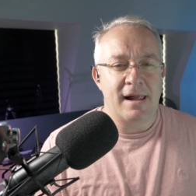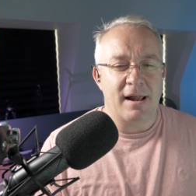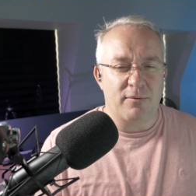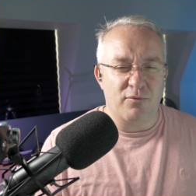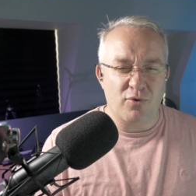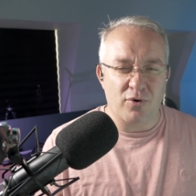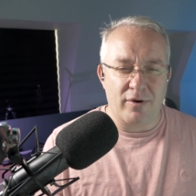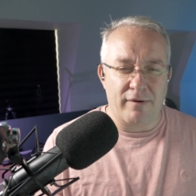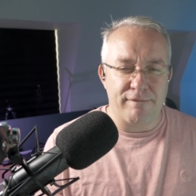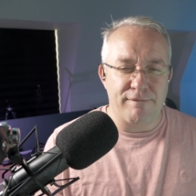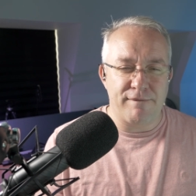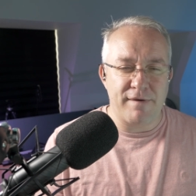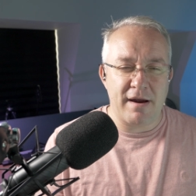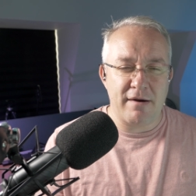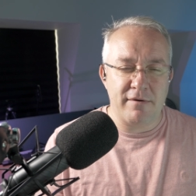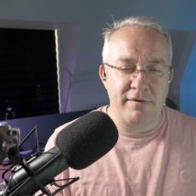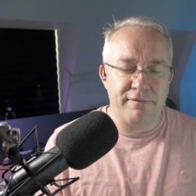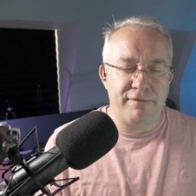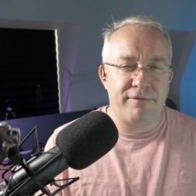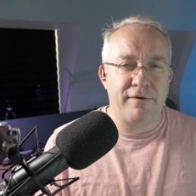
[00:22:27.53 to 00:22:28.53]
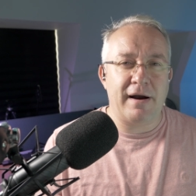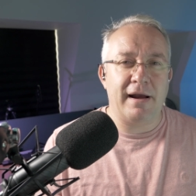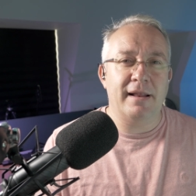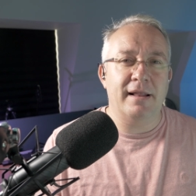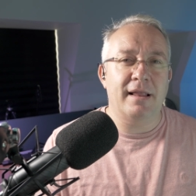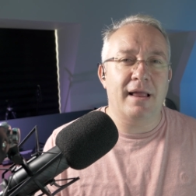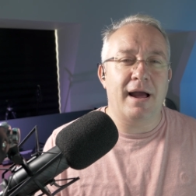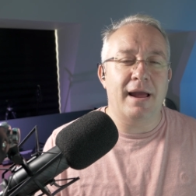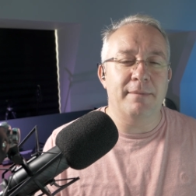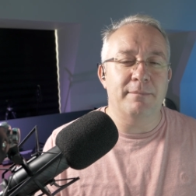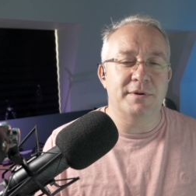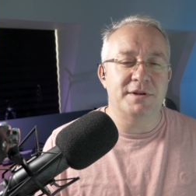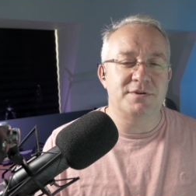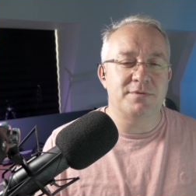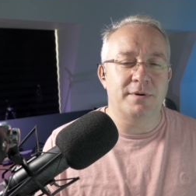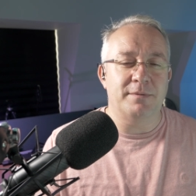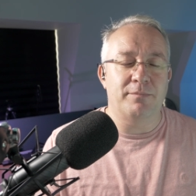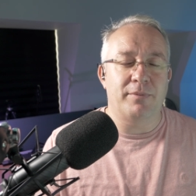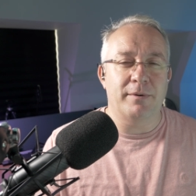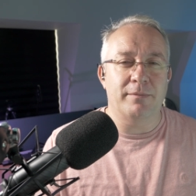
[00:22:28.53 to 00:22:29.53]
We're on a very fine line
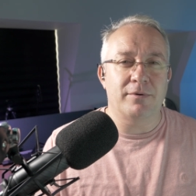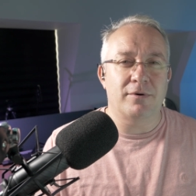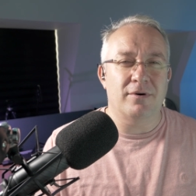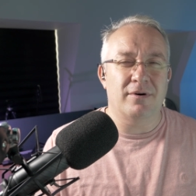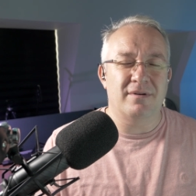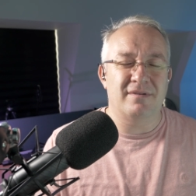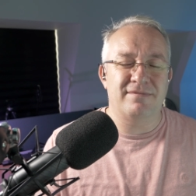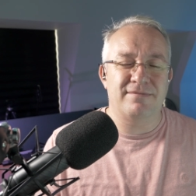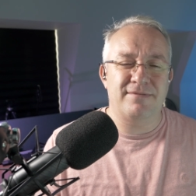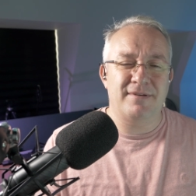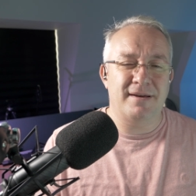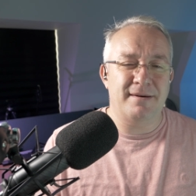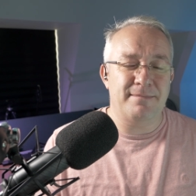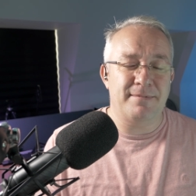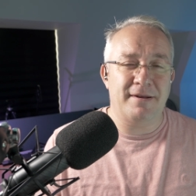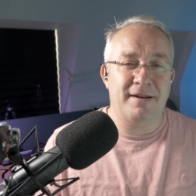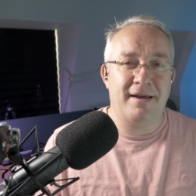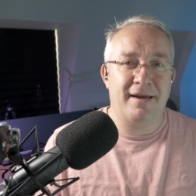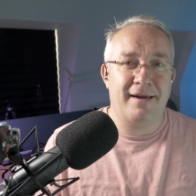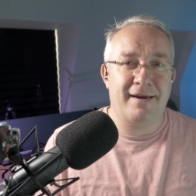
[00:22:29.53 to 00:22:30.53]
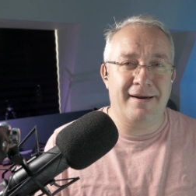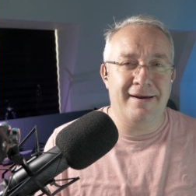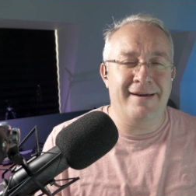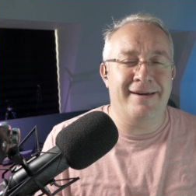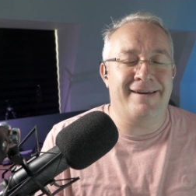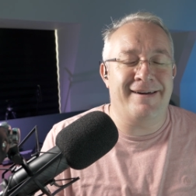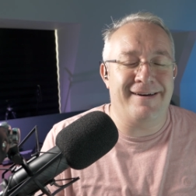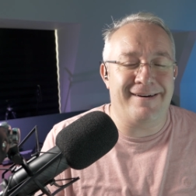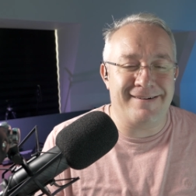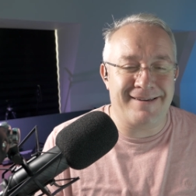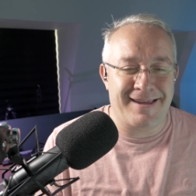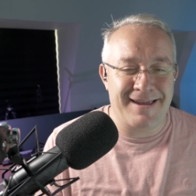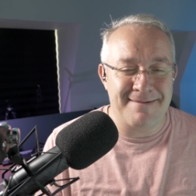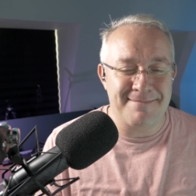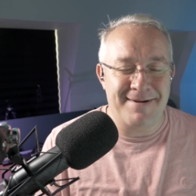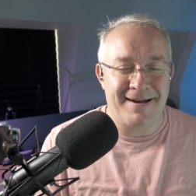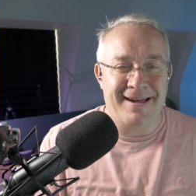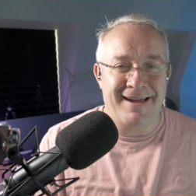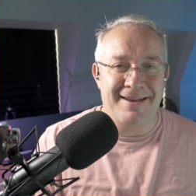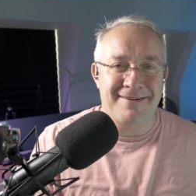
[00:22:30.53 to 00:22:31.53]
between people going, flipping it, I can't
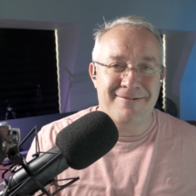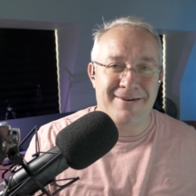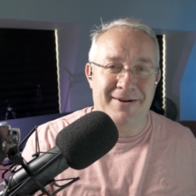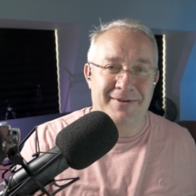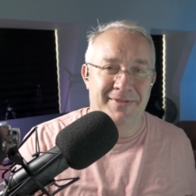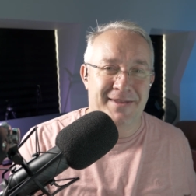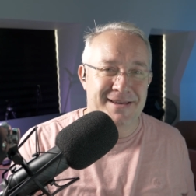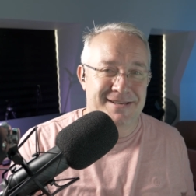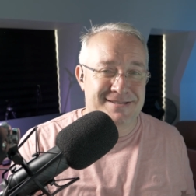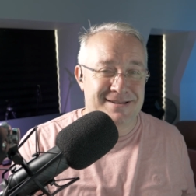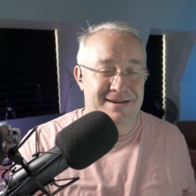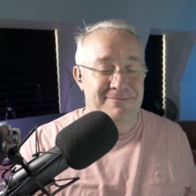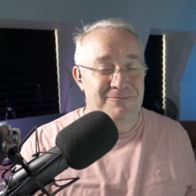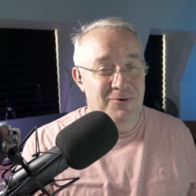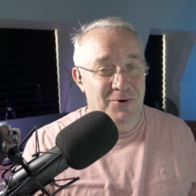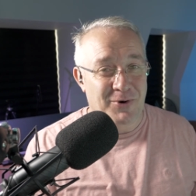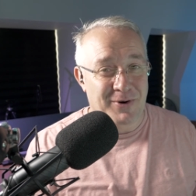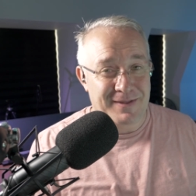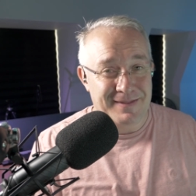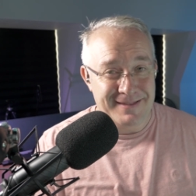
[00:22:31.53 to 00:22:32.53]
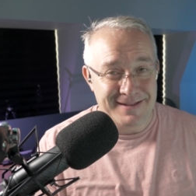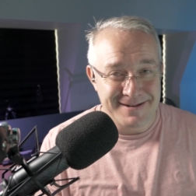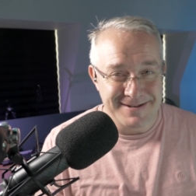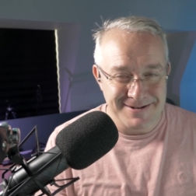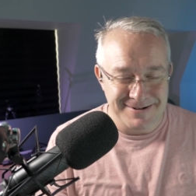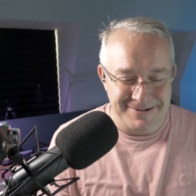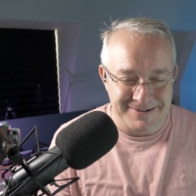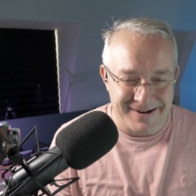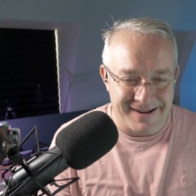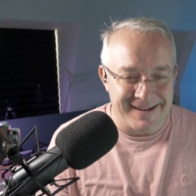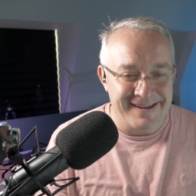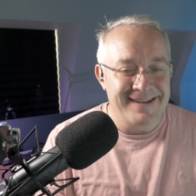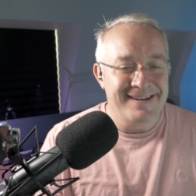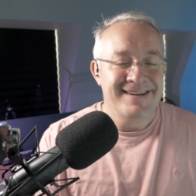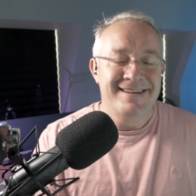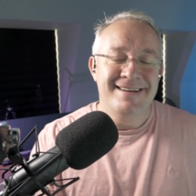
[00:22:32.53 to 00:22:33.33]
get my head around this, I'm walking the dog.